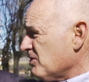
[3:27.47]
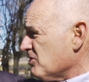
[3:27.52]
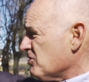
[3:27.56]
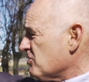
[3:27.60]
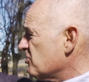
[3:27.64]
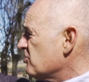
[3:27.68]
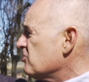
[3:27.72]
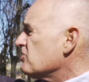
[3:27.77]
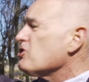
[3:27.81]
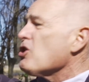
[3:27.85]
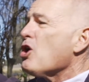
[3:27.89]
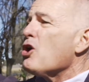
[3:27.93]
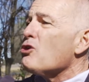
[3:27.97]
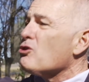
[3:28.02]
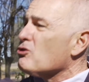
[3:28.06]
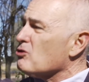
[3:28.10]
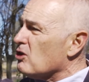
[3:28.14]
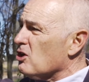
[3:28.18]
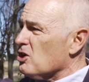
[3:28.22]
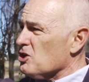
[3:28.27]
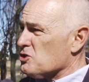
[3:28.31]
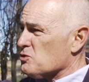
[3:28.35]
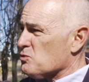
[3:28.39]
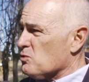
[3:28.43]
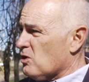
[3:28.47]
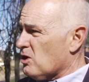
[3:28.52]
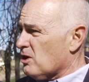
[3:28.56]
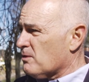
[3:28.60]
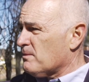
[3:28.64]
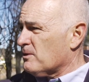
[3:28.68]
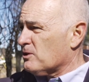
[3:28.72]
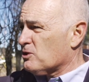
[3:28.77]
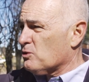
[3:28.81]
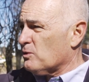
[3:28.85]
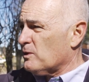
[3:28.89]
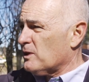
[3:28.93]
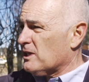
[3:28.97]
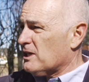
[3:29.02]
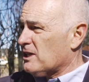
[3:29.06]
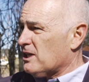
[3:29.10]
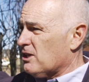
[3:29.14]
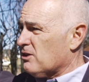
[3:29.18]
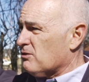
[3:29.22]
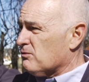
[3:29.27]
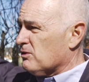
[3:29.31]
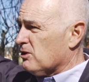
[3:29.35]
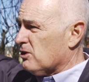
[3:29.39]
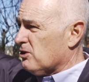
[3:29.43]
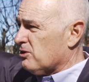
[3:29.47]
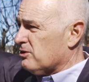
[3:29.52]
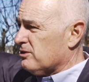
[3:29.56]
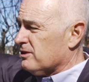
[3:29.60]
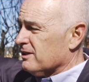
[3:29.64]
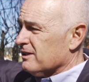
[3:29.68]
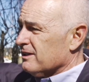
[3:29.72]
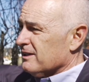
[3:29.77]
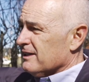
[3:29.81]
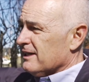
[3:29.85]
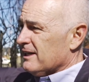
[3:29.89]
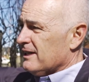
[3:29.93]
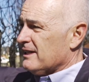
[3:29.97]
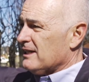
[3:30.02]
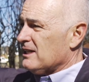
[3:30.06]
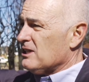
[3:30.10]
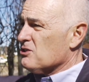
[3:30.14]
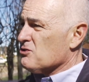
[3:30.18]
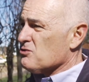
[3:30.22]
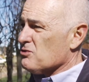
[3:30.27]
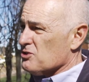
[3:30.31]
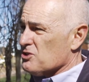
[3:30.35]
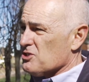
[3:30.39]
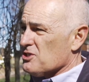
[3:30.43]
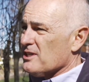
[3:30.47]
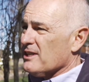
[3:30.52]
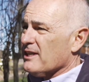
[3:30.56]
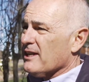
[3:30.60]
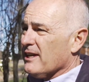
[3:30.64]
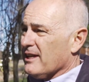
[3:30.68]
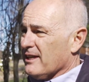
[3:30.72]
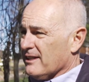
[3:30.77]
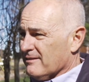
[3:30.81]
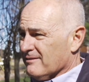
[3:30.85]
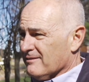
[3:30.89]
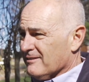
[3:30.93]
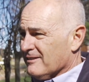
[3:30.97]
There's no crosswalk between King Road and Etris today.